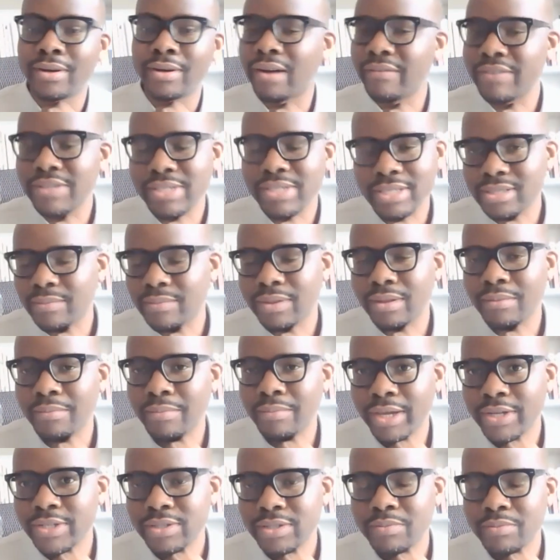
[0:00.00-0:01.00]
And obviously, some of the
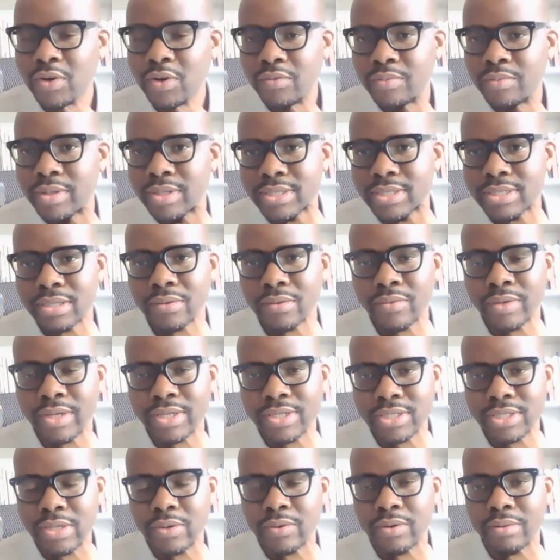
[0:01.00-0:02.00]
major movements that
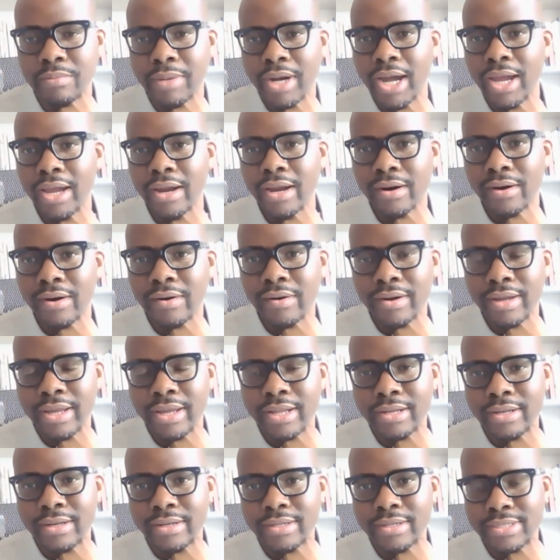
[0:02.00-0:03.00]
we so admire
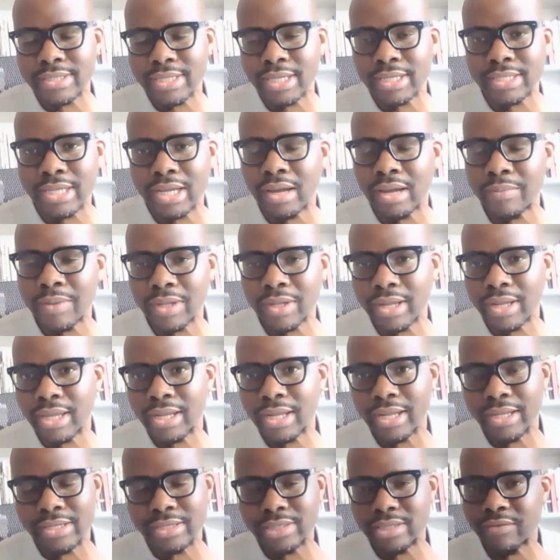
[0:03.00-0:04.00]
and seek to
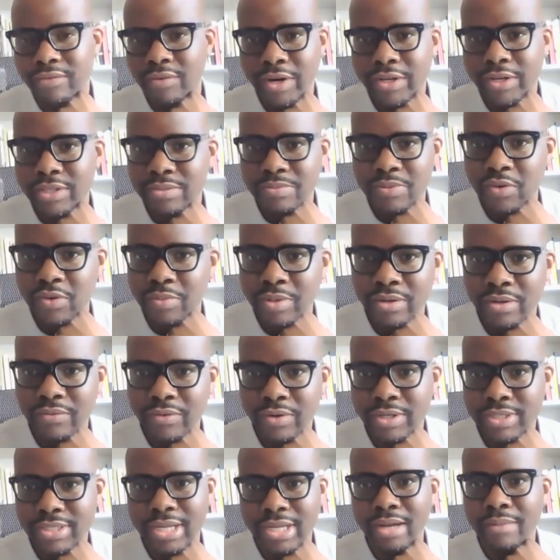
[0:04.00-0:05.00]
emulate, like the civil rights movement,
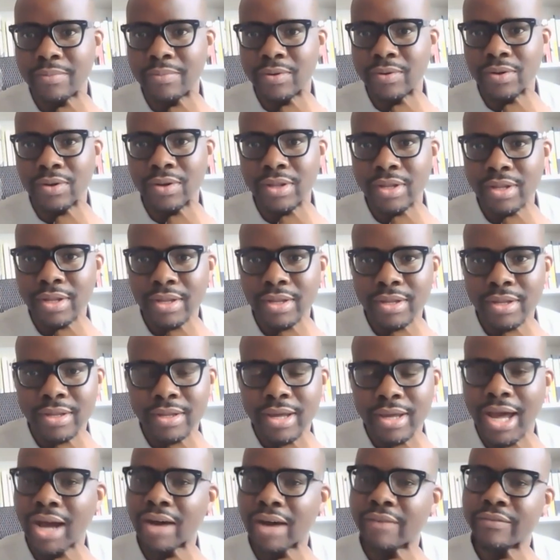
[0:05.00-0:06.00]
for example,
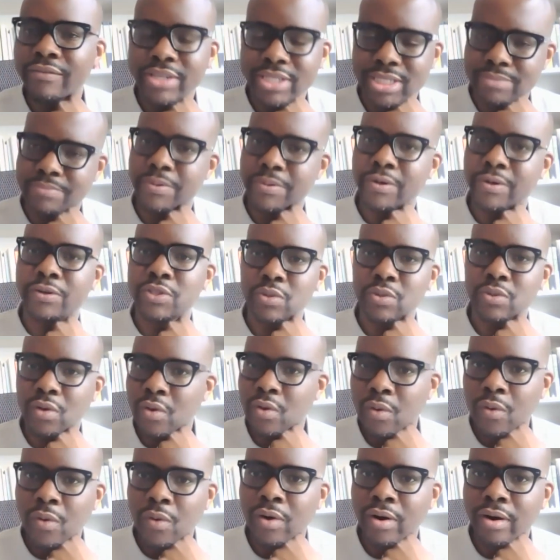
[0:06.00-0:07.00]
have this spiritual
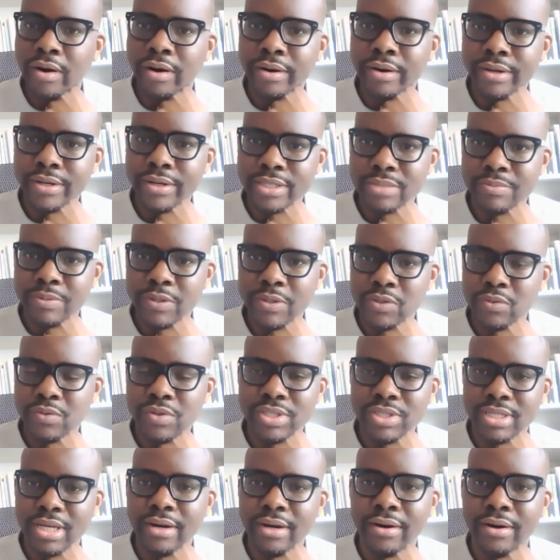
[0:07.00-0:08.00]
core, a
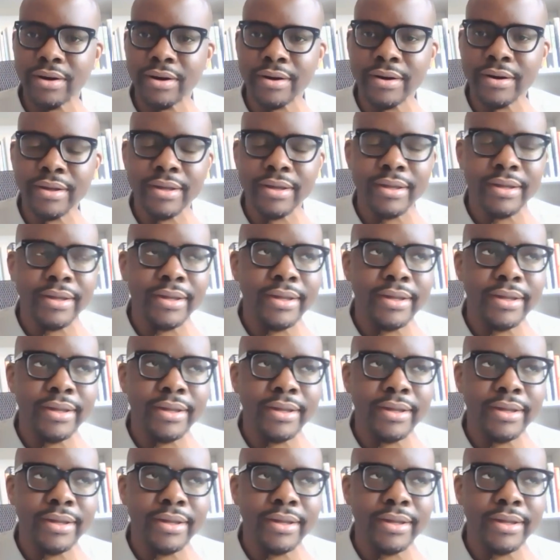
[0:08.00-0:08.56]
spiritual center